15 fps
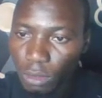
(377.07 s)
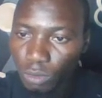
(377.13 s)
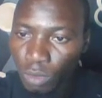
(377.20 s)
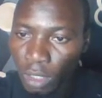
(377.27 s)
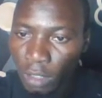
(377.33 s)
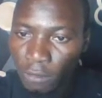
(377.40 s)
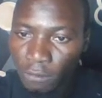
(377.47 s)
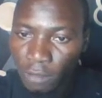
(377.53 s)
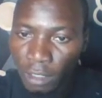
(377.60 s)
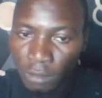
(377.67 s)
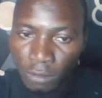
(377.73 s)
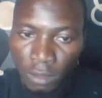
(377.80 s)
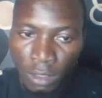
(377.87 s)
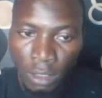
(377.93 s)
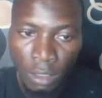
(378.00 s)
We have
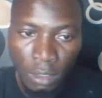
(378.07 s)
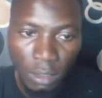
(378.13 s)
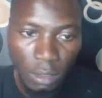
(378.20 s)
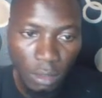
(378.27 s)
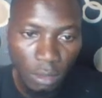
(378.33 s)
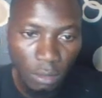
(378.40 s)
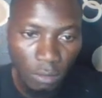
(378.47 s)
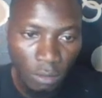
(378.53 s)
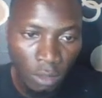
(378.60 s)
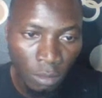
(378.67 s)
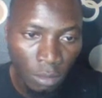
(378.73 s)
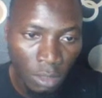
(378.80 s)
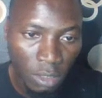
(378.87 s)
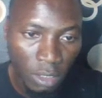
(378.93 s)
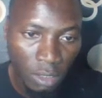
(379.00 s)
5 here.
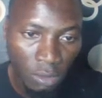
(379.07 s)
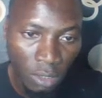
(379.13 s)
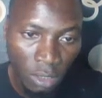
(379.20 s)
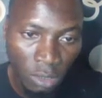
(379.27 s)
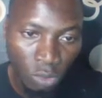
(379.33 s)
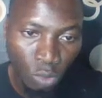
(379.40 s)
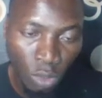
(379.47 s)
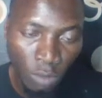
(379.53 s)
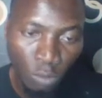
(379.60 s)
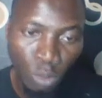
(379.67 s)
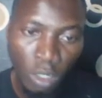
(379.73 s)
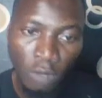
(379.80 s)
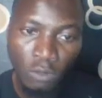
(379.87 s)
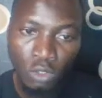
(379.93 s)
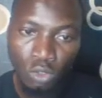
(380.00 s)
But business writing, okay,
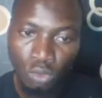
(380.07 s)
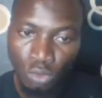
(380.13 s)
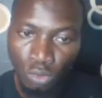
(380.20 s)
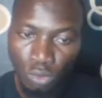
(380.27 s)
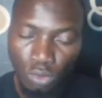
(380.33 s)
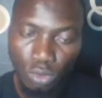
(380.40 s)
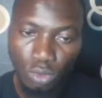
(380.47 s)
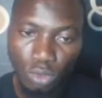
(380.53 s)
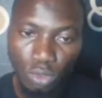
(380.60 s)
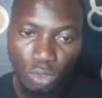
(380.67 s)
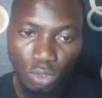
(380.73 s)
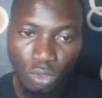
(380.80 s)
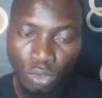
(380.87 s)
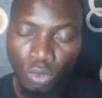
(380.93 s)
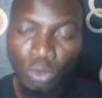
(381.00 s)
we have 2.
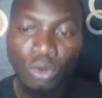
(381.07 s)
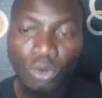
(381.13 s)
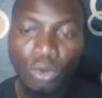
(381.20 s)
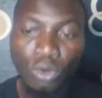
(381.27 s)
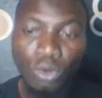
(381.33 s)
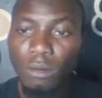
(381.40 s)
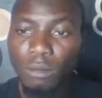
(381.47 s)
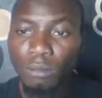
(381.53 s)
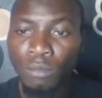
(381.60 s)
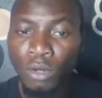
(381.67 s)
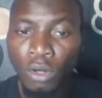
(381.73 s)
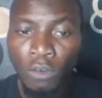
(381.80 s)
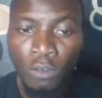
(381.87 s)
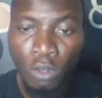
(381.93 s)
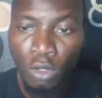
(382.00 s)
So,
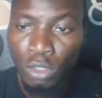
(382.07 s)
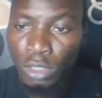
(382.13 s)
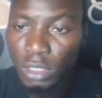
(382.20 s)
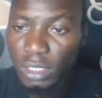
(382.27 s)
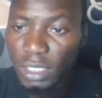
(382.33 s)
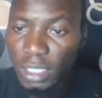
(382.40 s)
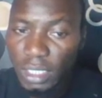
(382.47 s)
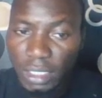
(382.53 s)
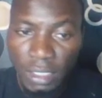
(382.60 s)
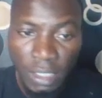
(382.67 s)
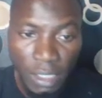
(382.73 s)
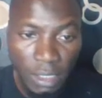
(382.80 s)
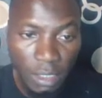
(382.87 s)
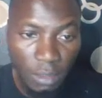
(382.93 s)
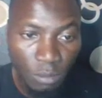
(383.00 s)
but of course,
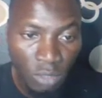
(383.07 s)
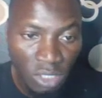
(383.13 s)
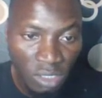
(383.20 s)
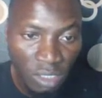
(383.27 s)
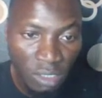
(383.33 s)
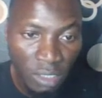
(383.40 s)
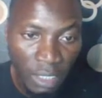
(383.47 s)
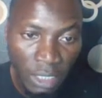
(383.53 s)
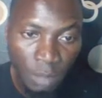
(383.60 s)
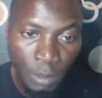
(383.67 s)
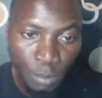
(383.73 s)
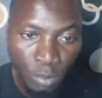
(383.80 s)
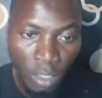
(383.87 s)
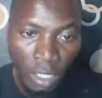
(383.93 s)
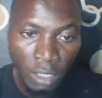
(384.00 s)
this business writing,
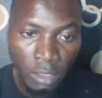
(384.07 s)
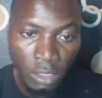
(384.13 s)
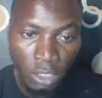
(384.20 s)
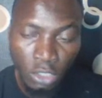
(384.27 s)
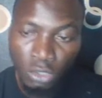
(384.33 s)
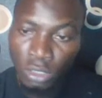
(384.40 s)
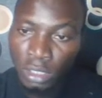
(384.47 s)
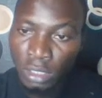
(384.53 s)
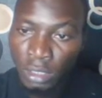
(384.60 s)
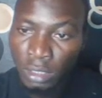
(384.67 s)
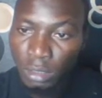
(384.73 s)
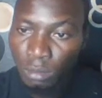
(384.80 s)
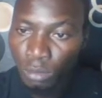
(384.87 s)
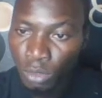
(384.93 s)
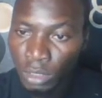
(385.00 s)
people are actually using
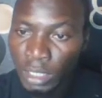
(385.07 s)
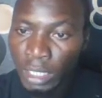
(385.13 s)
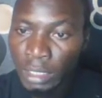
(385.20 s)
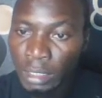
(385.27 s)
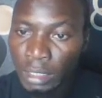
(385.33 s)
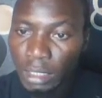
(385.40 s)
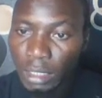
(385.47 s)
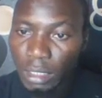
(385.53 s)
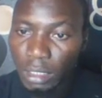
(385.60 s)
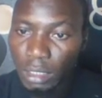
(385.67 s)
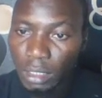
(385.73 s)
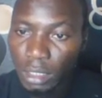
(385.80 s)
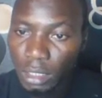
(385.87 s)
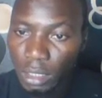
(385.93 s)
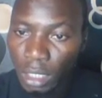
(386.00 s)
it more than
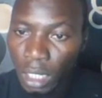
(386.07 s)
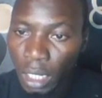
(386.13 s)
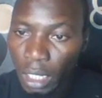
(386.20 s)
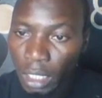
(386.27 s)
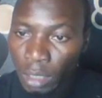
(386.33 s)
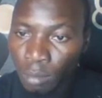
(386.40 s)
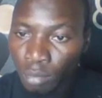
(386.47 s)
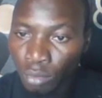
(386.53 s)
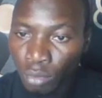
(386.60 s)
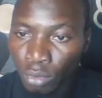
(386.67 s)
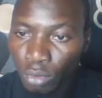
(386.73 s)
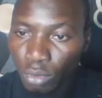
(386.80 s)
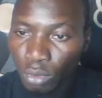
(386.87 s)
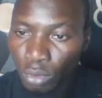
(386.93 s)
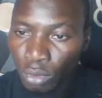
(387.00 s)

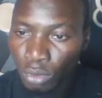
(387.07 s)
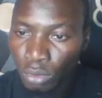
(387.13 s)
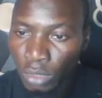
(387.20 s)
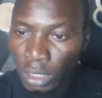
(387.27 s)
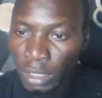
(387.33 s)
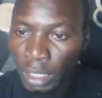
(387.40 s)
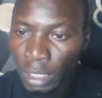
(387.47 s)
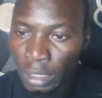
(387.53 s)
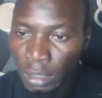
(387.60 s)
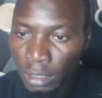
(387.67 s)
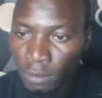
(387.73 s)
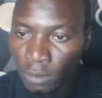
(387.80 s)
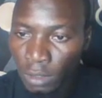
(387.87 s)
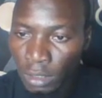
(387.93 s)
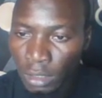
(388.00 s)
ebook ghostwriter. Let's
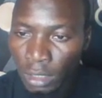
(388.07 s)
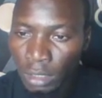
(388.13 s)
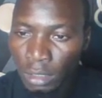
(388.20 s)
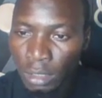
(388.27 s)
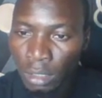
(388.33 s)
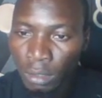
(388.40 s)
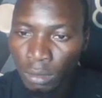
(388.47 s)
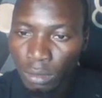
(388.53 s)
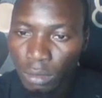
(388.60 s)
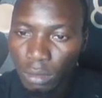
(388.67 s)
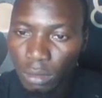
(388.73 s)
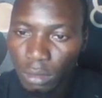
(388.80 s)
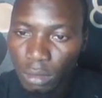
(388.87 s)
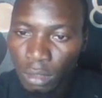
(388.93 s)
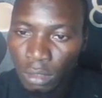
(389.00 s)
say, for instance, now
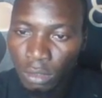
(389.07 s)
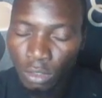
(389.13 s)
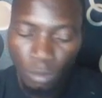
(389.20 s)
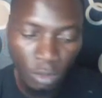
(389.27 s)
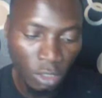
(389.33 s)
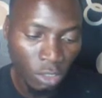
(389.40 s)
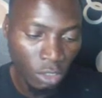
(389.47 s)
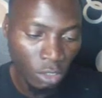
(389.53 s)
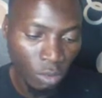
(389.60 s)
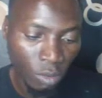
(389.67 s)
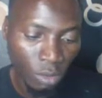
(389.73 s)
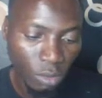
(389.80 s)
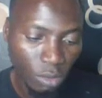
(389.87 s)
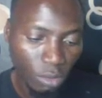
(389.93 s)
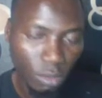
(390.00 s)
let's copy these
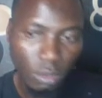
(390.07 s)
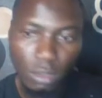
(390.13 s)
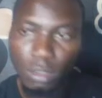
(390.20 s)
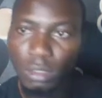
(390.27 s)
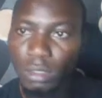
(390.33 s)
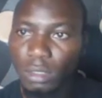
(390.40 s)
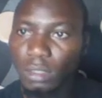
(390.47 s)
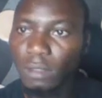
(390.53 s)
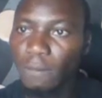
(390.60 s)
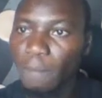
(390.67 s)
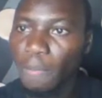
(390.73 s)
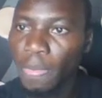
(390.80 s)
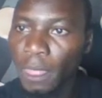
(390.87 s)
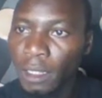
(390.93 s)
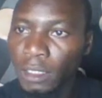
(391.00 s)
keywords,
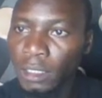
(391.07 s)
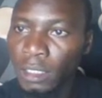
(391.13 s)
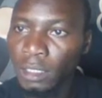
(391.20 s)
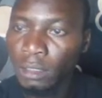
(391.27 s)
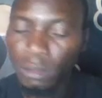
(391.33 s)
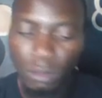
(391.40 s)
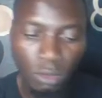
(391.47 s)
then